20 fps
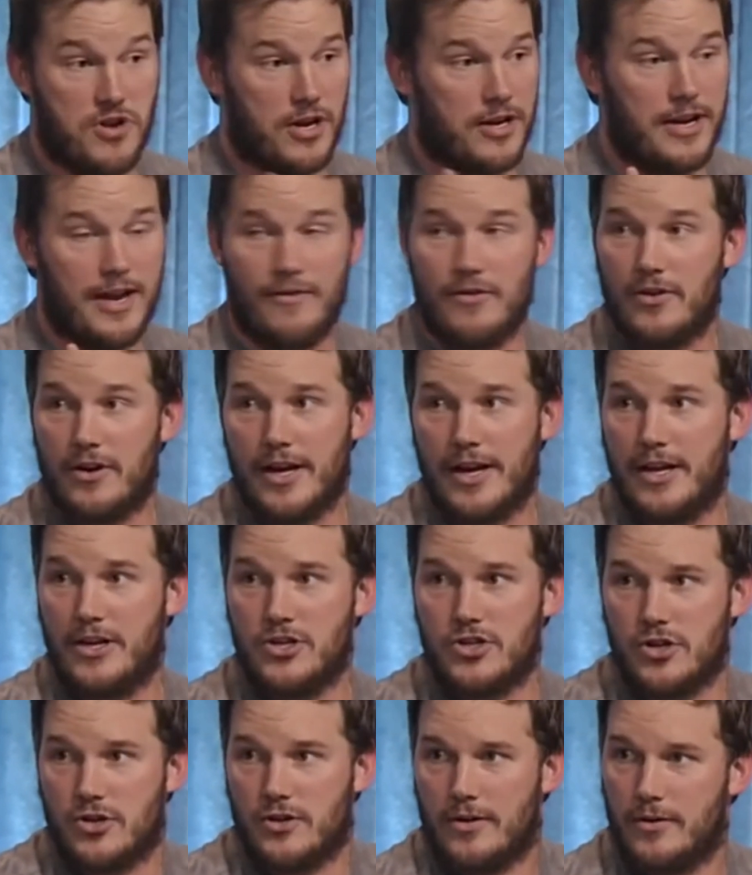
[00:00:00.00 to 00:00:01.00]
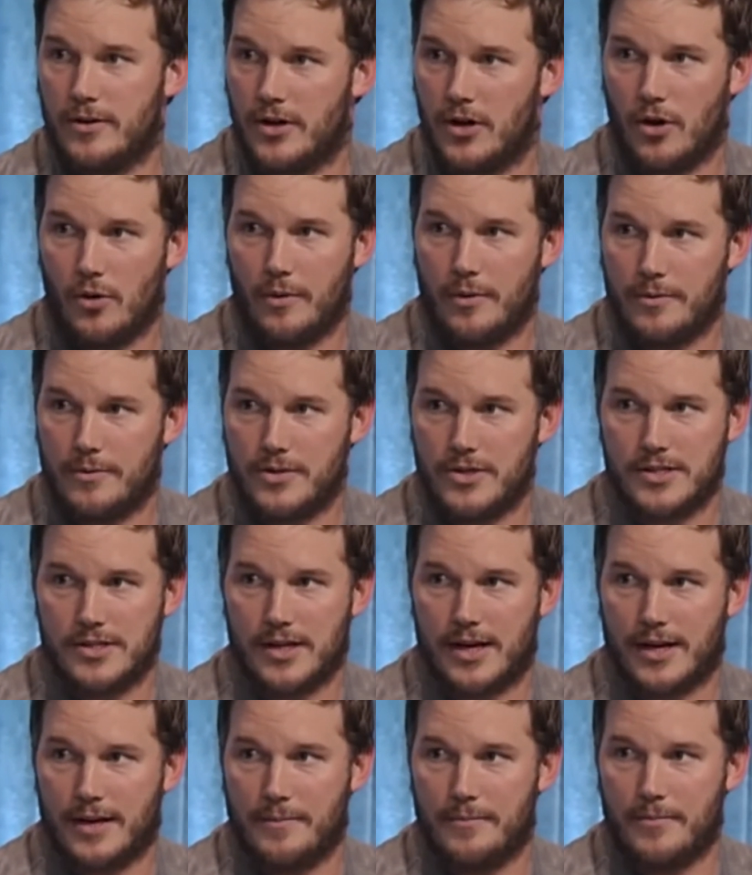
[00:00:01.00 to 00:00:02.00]
and never get injured. You know, we would
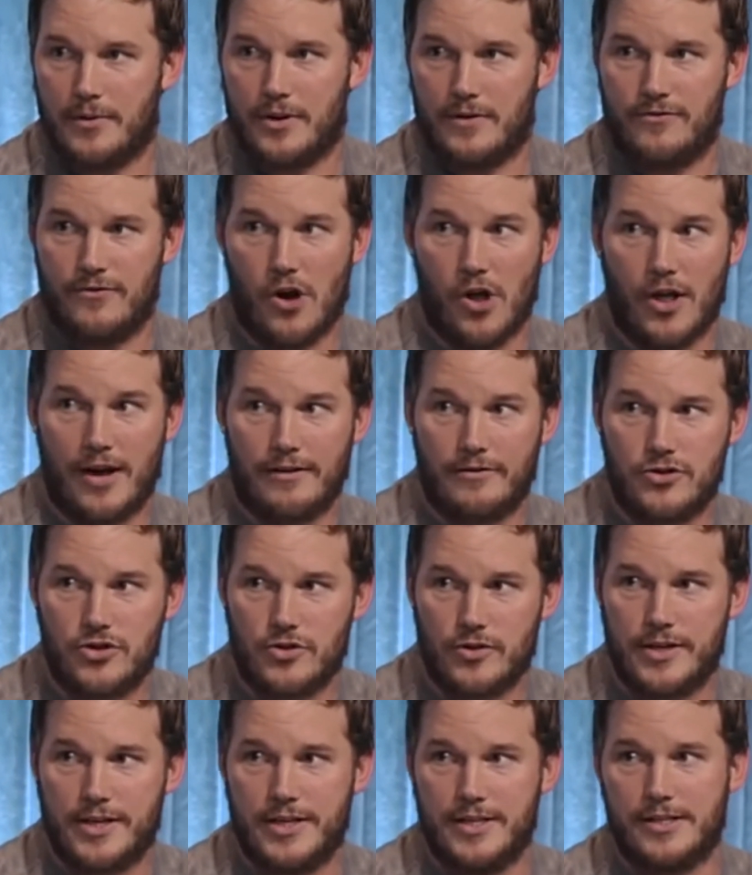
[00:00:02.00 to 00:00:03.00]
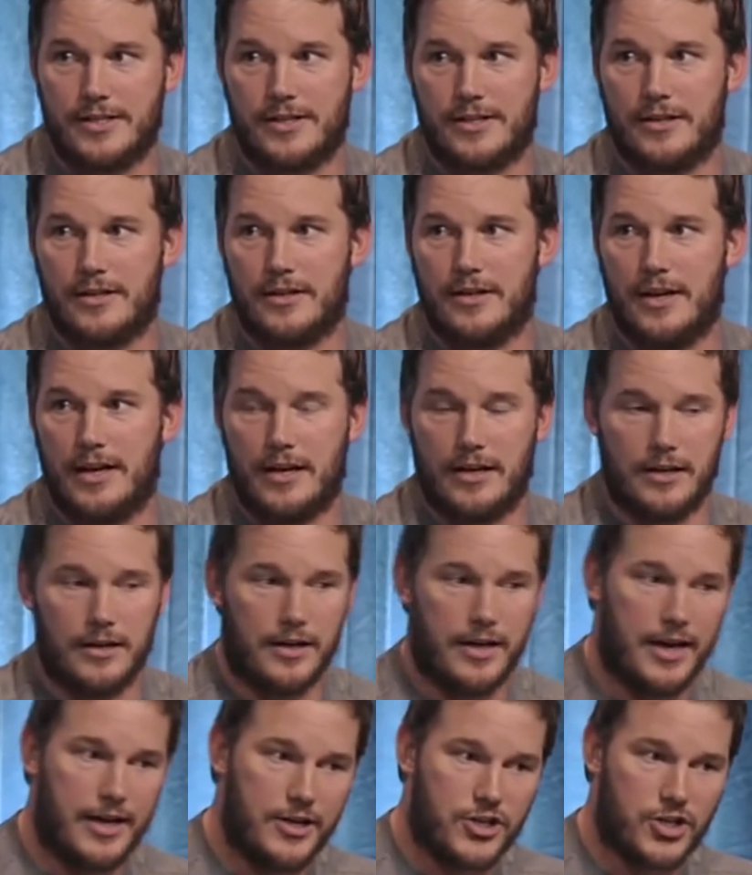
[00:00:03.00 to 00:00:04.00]
just like fall out of trees and
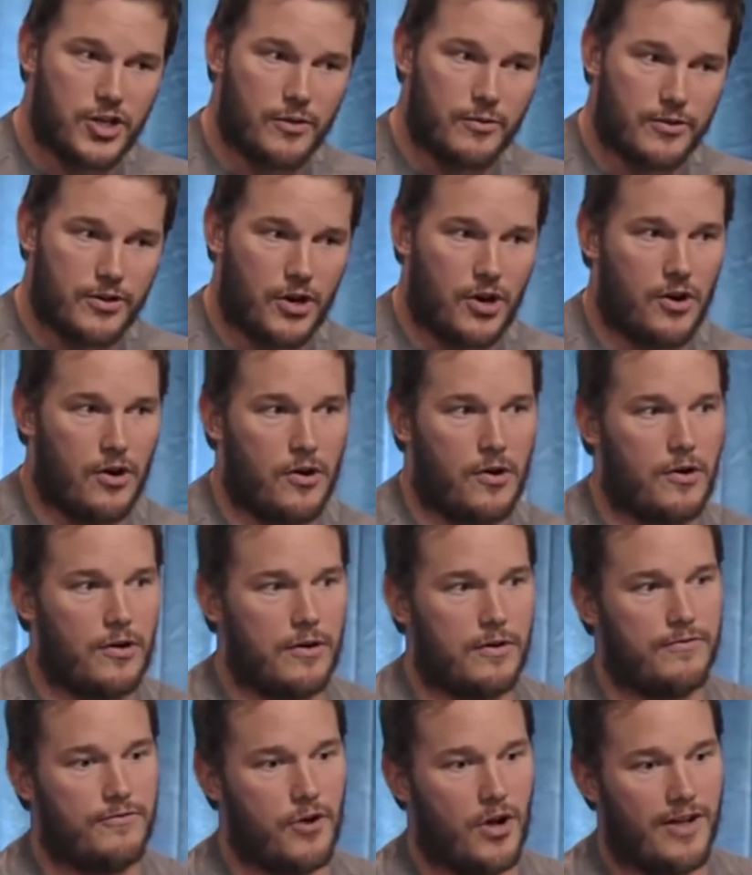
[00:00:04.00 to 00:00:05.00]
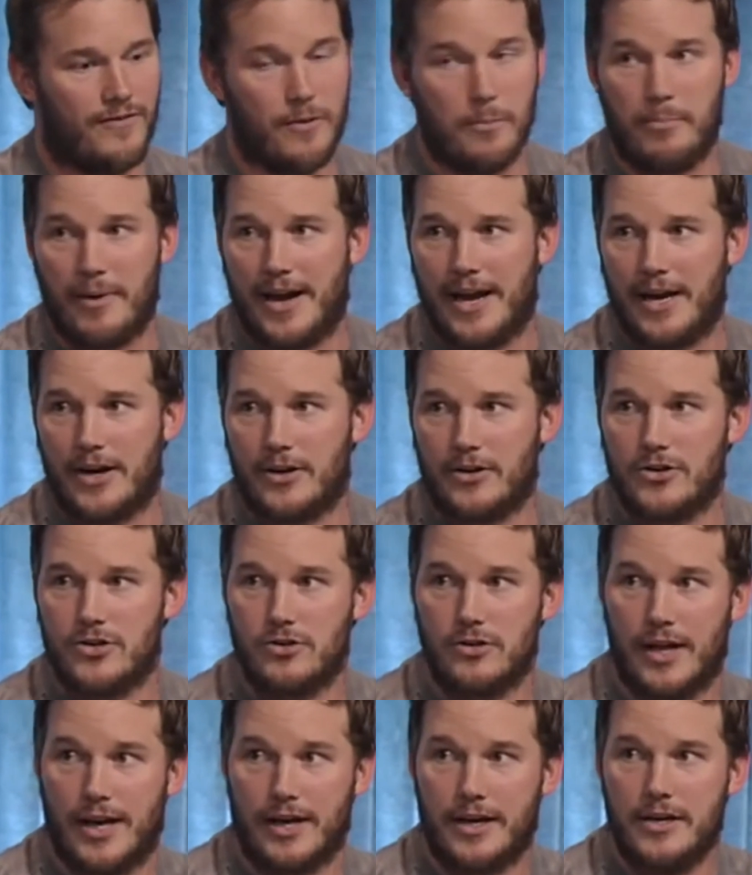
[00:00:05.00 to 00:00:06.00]
hit each other with the car, or fall off a bike, or
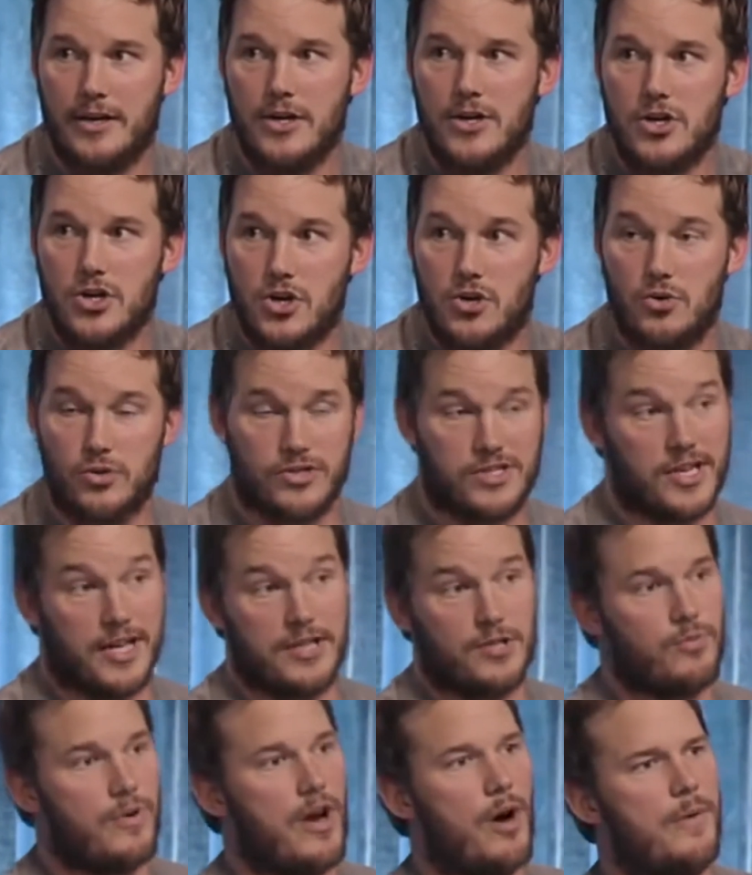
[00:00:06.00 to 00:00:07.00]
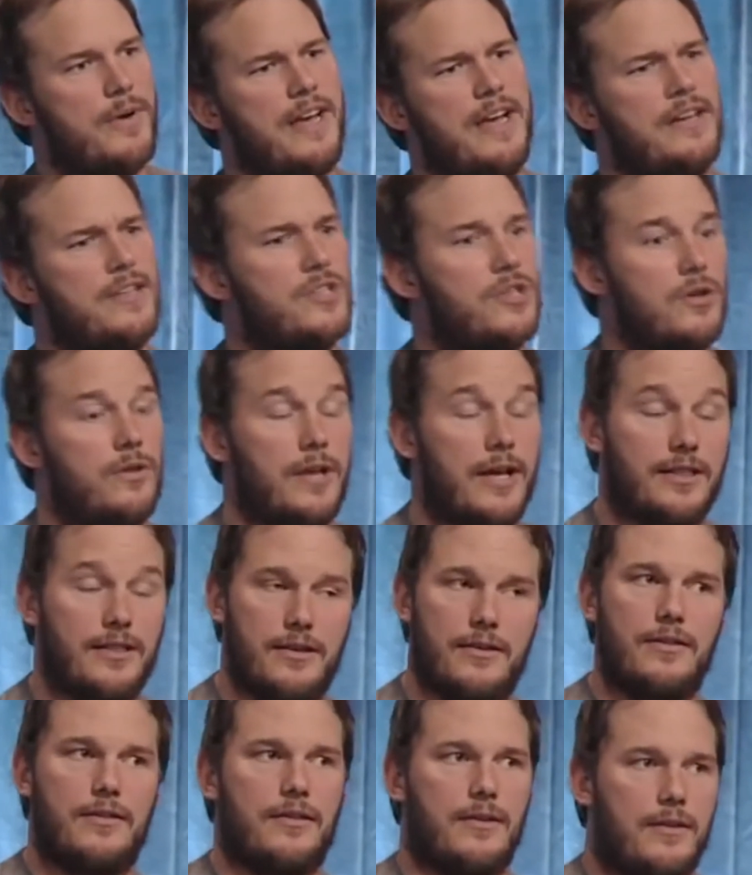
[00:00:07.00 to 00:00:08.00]
do like cool stunts. So
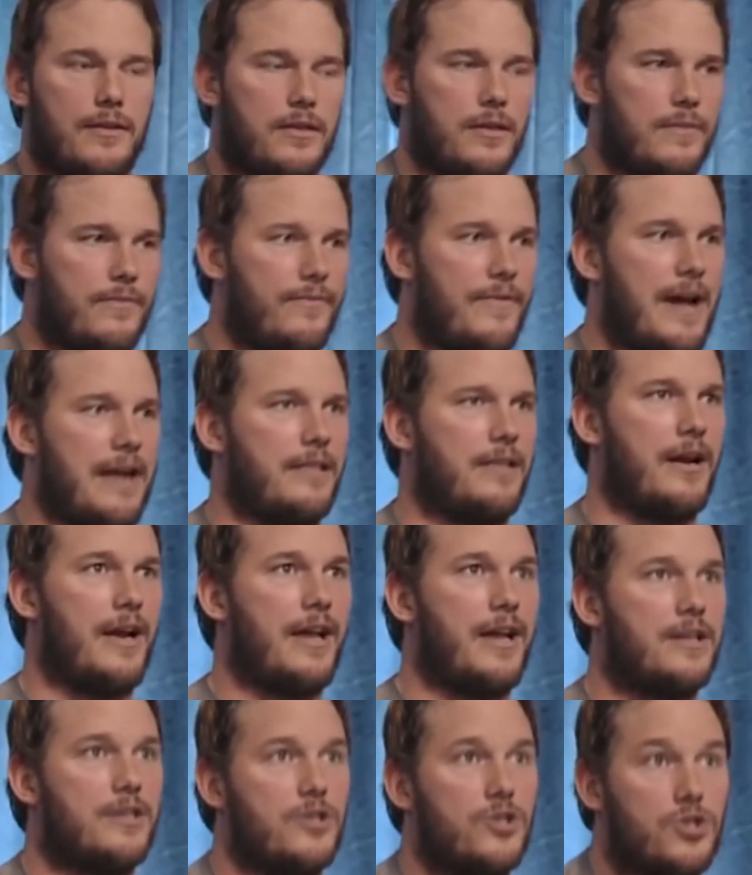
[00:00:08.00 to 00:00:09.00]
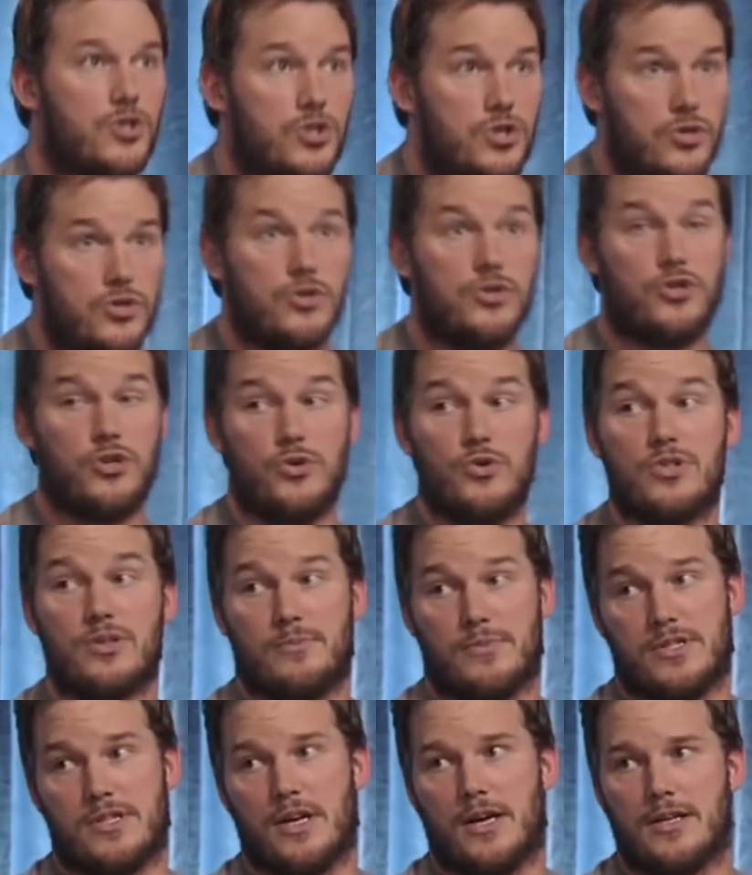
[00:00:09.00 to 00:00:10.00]
the fact that I get to do
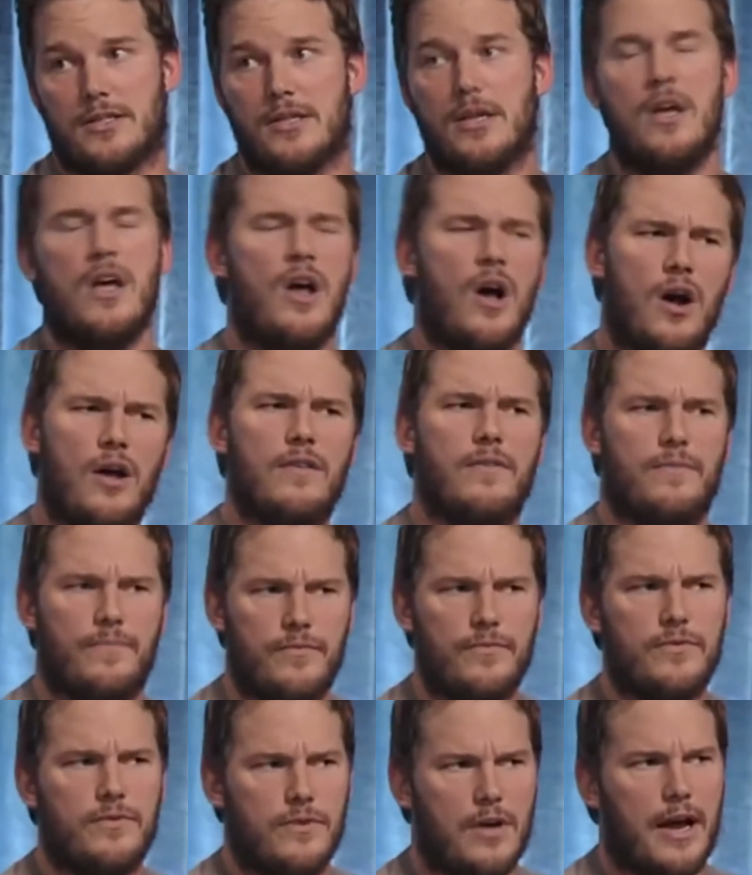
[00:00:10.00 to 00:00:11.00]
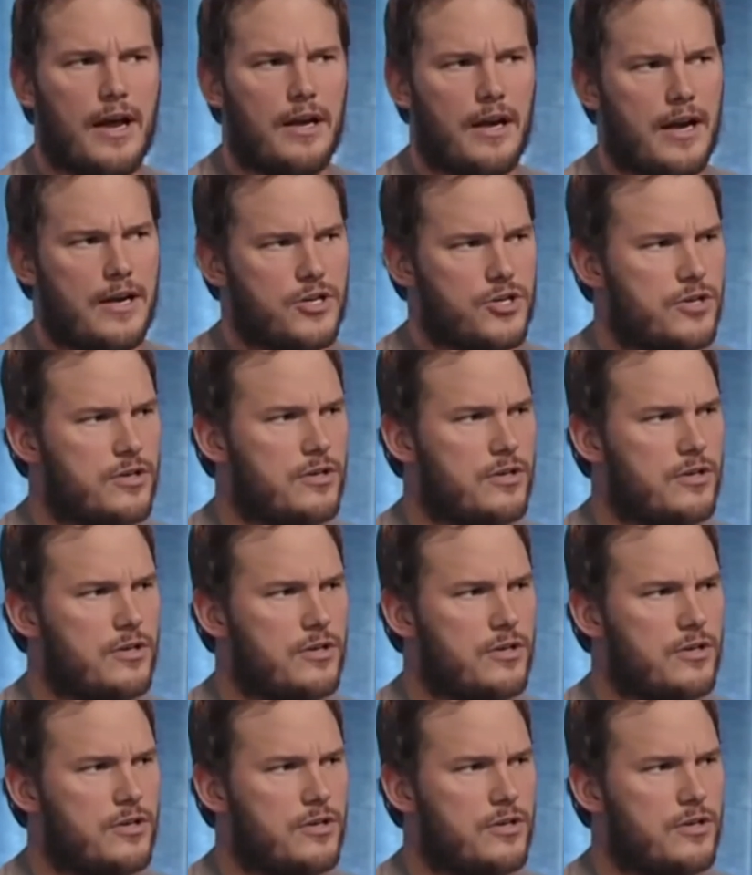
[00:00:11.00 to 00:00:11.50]
some stunts, I